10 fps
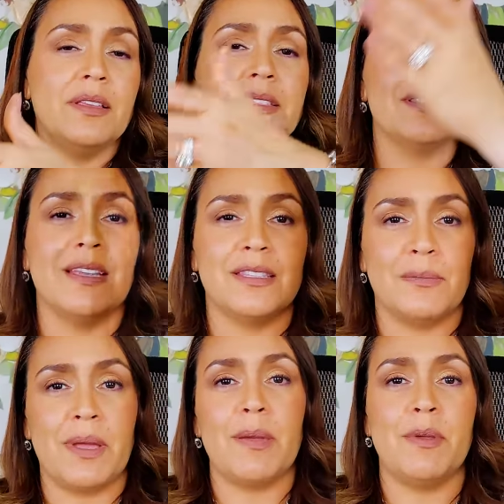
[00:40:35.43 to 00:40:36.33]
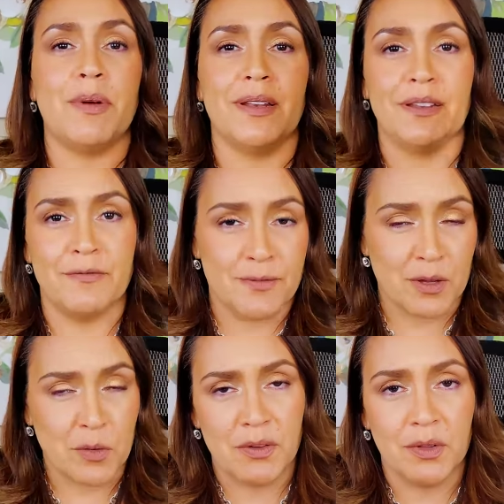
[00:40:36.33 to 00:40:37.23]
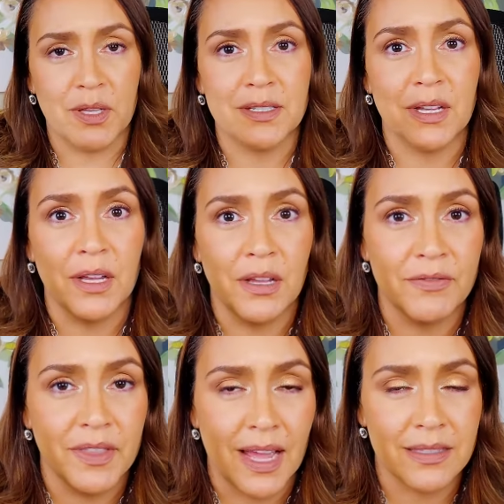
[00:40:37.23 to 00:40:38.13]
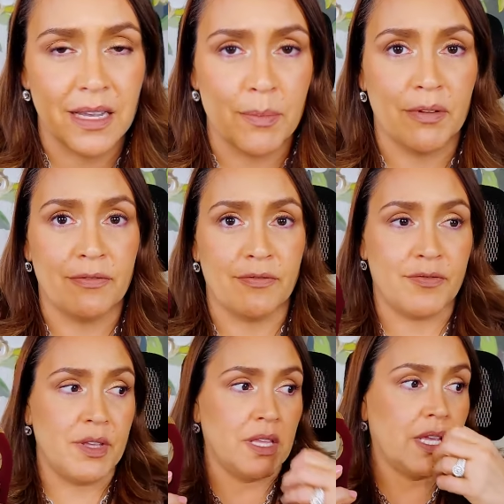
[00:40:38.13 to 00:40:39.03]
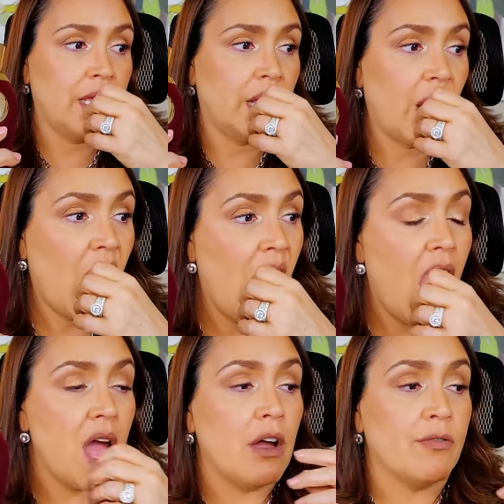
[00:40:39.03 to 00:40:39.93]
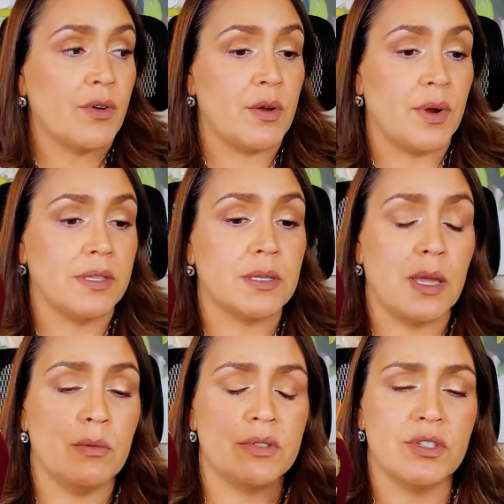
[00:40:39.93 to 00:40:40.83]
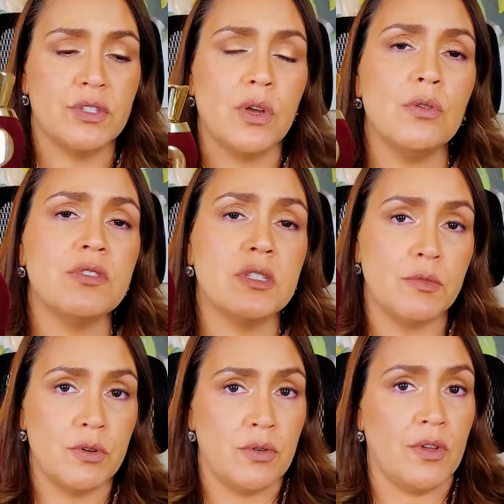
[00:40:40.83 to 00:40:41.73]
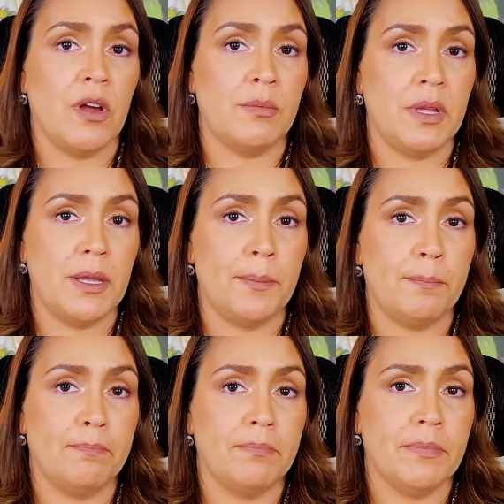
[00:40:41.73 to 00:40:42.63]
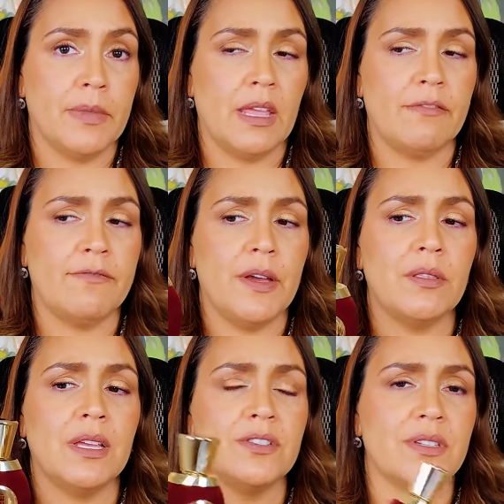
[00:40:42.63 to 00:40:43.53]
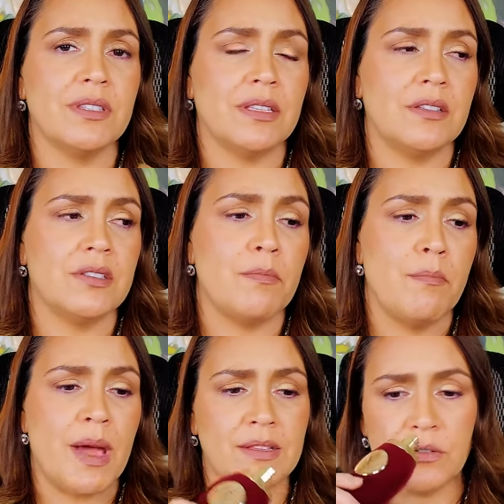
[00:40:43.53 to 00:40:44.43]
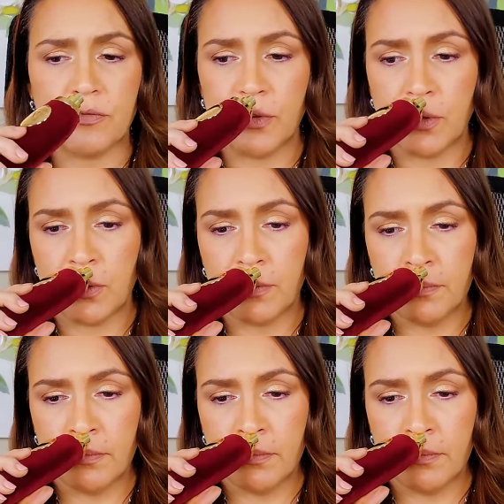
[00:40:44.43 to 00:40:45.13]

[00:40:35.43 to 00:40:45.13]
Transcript: this is like the baby butt of equivalent of that type of feeling in a fragrance. It was so smooth on me. It felt like just like this masterful,